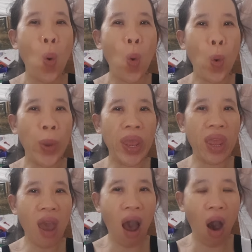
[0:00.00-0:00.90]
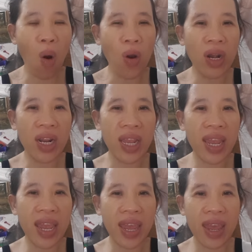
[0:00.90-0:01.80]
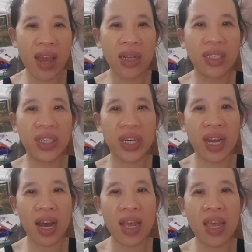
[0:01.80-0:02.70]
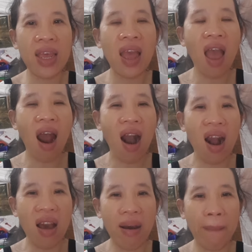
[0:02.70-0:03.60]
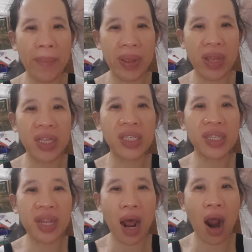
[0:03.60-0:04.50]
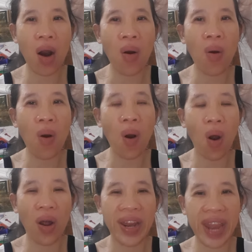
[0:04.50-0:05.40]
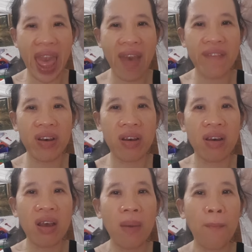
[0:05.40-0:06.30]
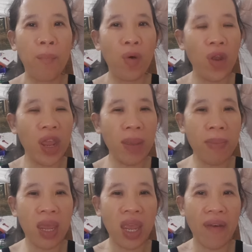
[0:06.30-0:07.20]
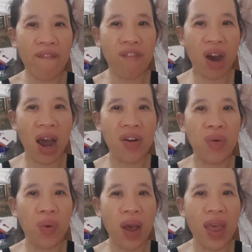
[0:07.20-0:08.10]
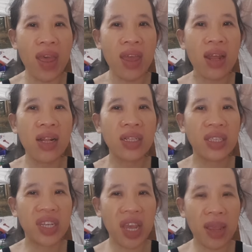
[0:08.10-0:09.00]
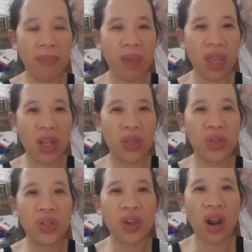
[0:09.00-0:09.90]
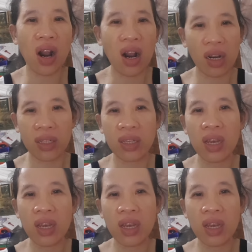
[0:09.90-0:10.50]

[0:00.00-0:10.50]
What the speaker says: We only here today. Love is now or never. Bring me far away, take me to your heart,